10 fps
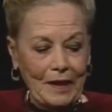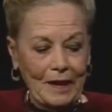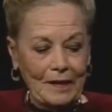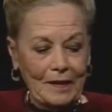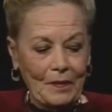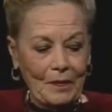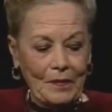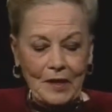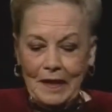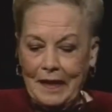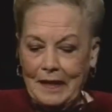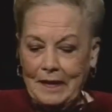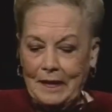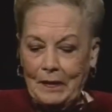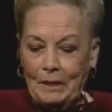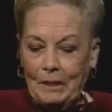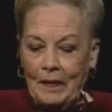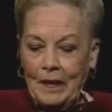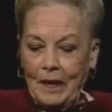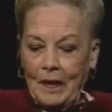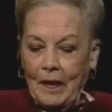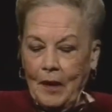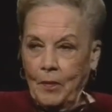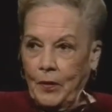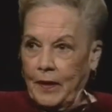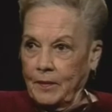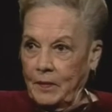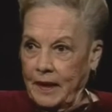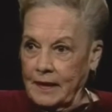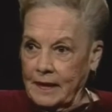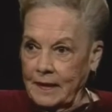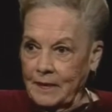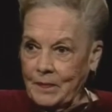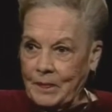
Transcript: has um, she has um, a book on medicine,